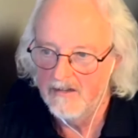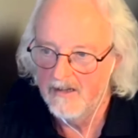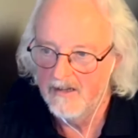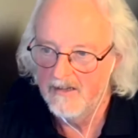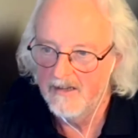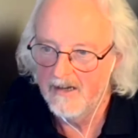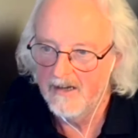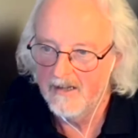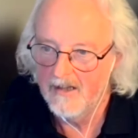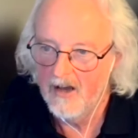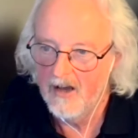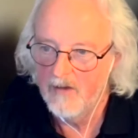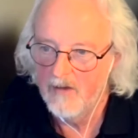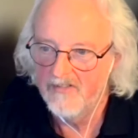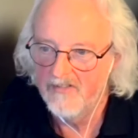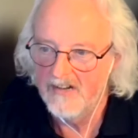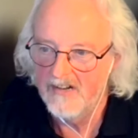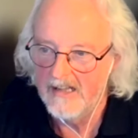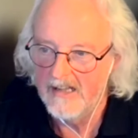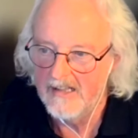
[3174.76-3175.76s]
and I
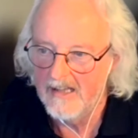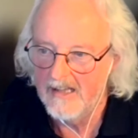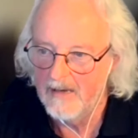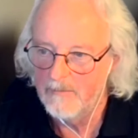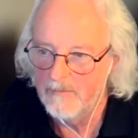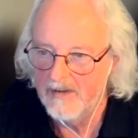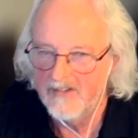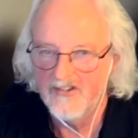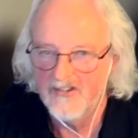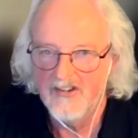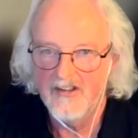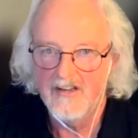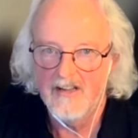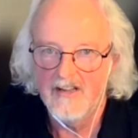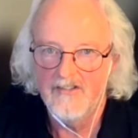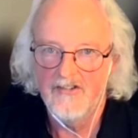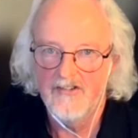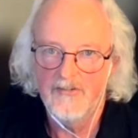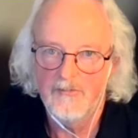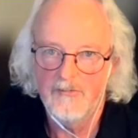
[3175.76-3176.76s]
hopefully get back to you and
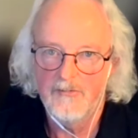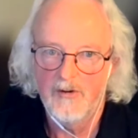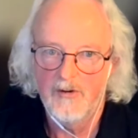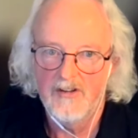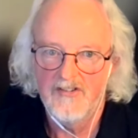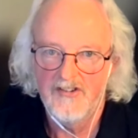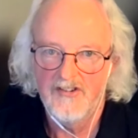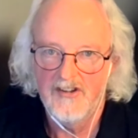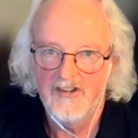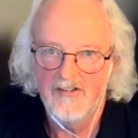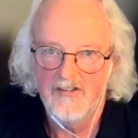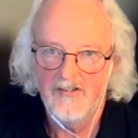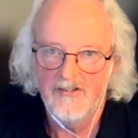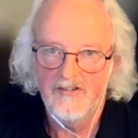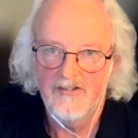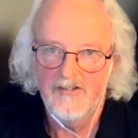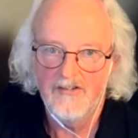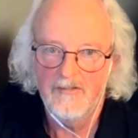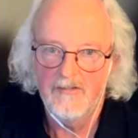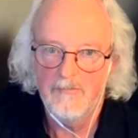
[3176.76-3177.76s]
answer some
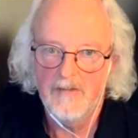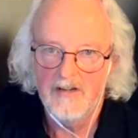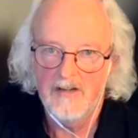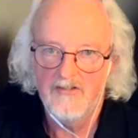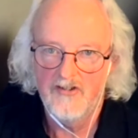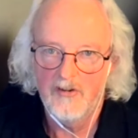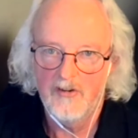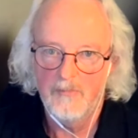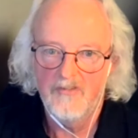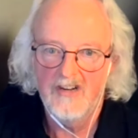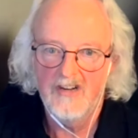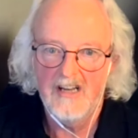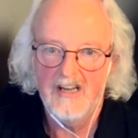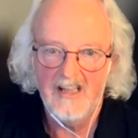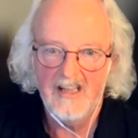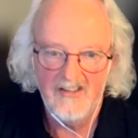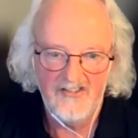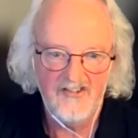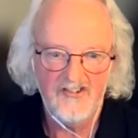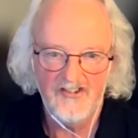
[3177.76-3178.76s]
questions. My job really
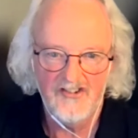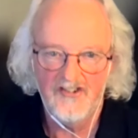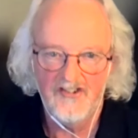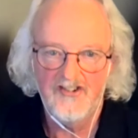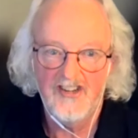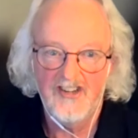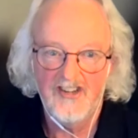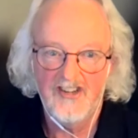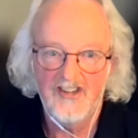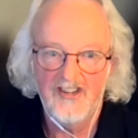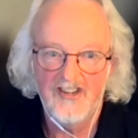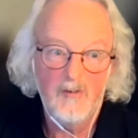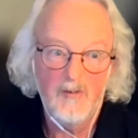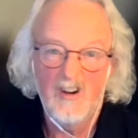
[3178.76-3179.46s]
is just to share what I